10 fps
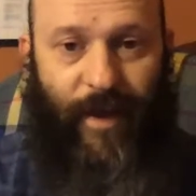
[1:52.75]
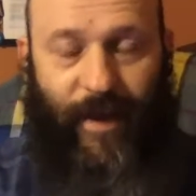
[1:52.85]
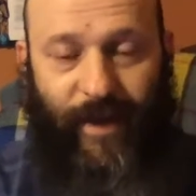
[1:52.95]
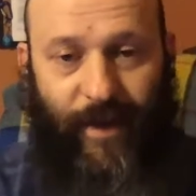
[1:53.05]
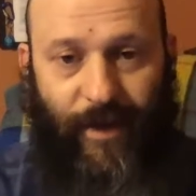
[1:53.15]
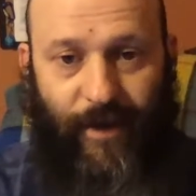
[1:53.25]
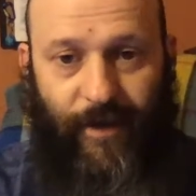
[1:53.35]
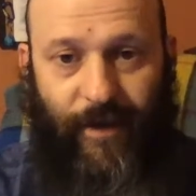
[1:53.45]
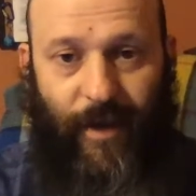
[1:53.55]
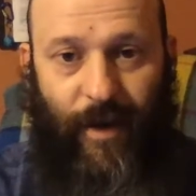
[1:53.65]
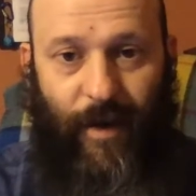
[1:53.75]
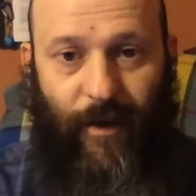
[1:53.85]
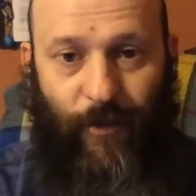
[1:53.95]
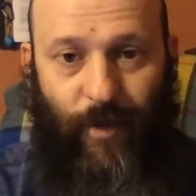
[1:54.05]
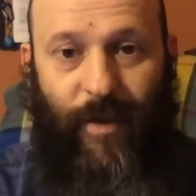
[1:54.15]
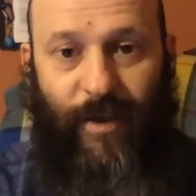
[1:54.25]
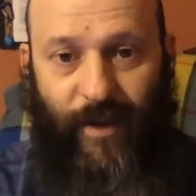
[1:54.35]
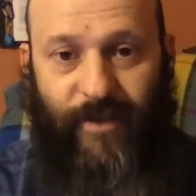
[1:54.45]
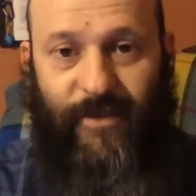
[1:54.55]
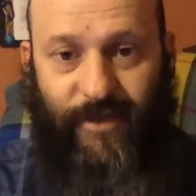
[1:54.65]
And it really
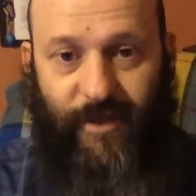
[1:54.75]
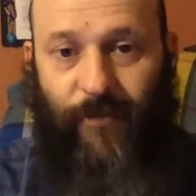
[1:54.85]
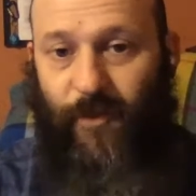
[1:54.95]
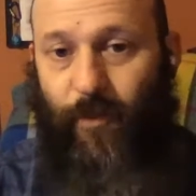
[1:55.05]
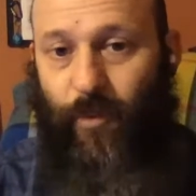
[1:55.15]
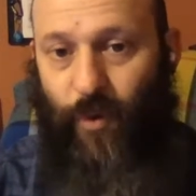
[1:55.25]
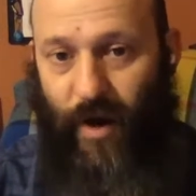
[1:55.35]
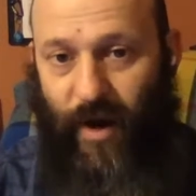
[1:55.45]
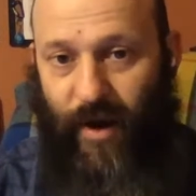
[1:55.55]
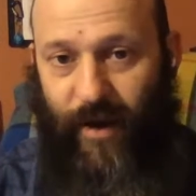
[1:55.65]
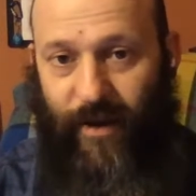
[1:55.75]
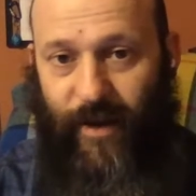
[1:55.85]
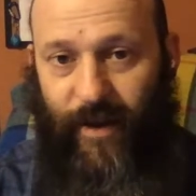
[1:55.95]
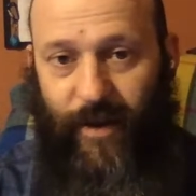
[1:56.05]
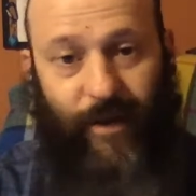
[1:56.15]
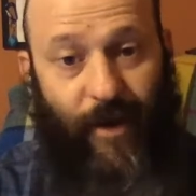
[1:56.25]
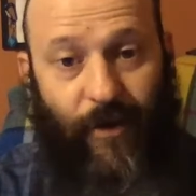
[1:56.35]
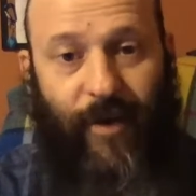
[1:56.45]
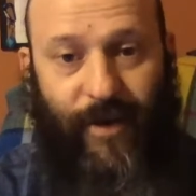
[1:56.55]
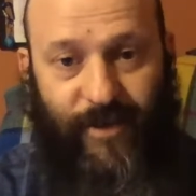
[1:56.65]
lends itself to pride and
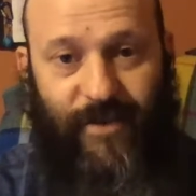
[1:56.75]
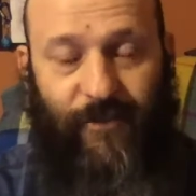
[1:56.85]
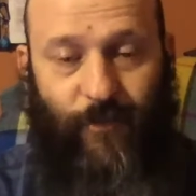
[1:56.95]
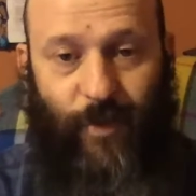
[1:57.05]
arrogance if